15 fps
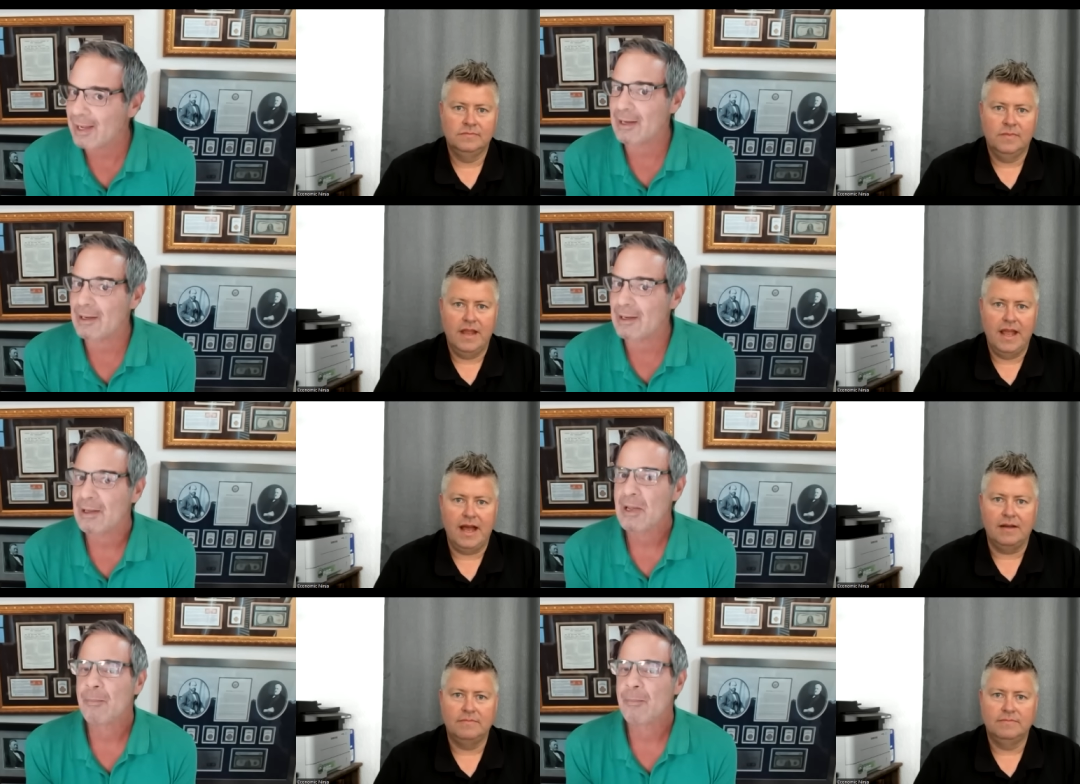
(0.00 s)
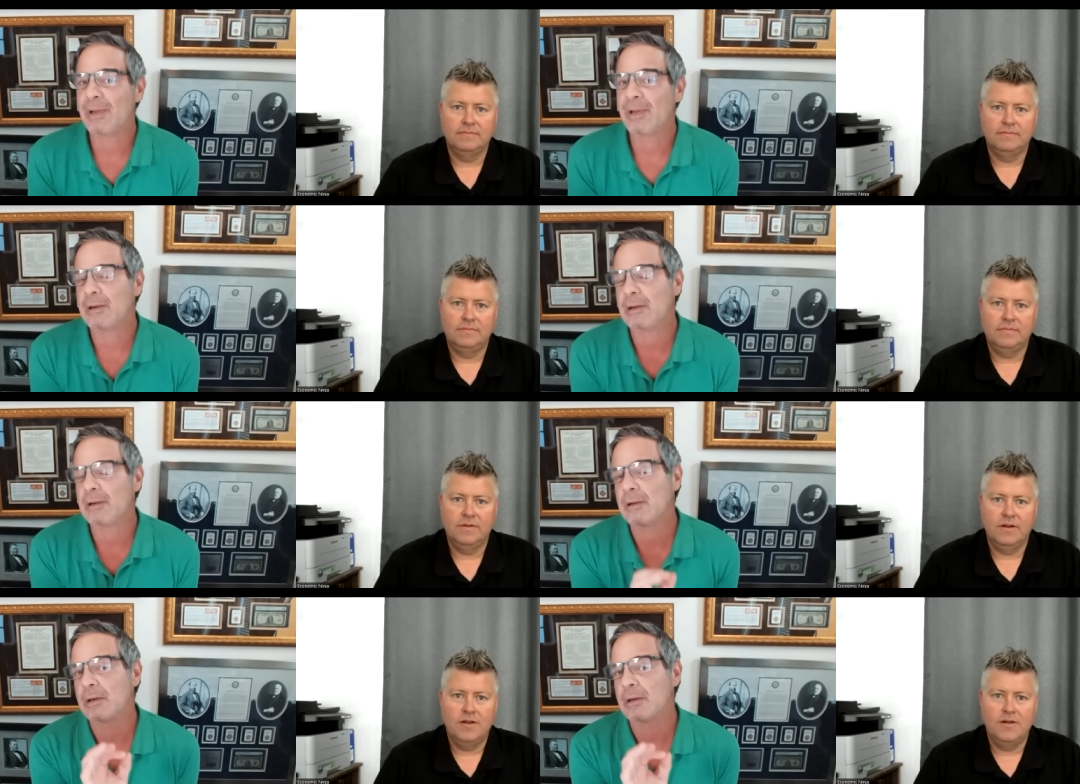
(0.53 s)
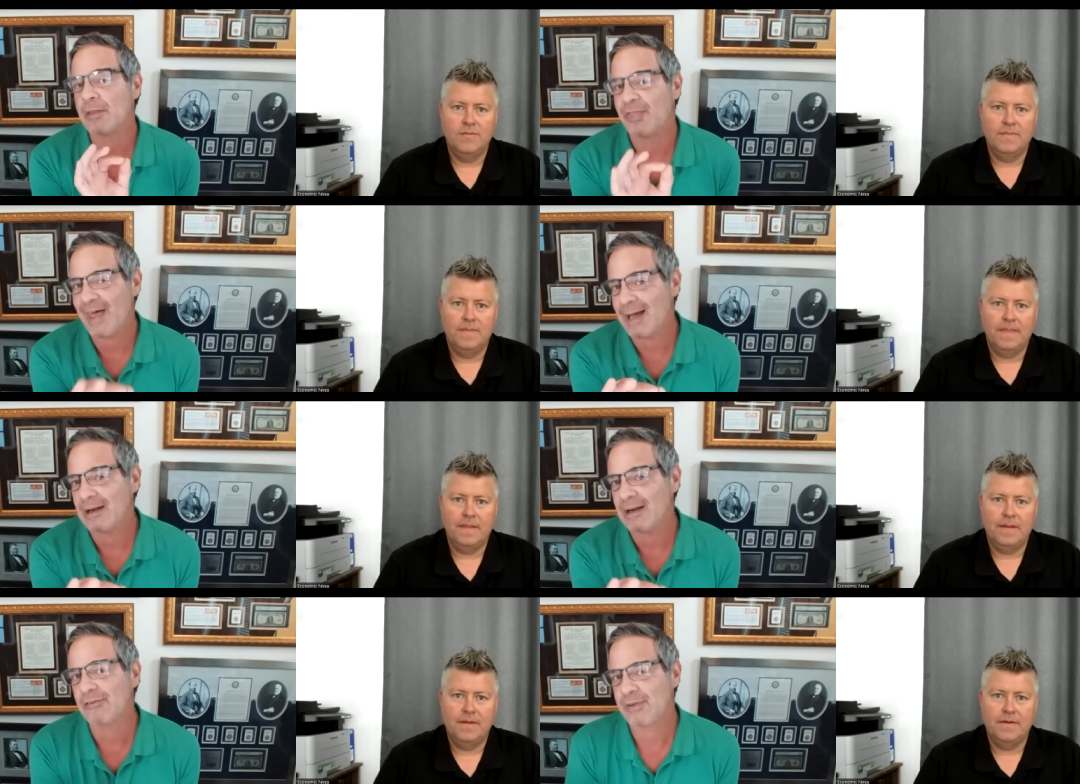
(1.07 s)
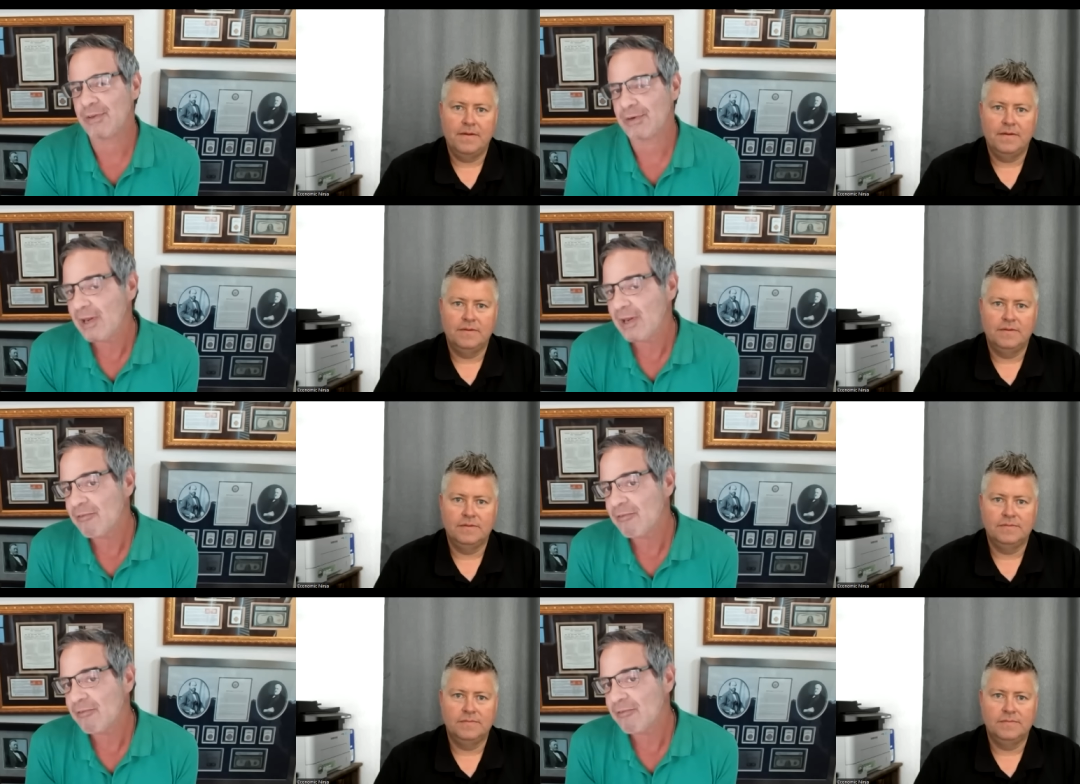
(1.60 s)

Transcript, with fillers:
Speaker 1: but that is the difference, is that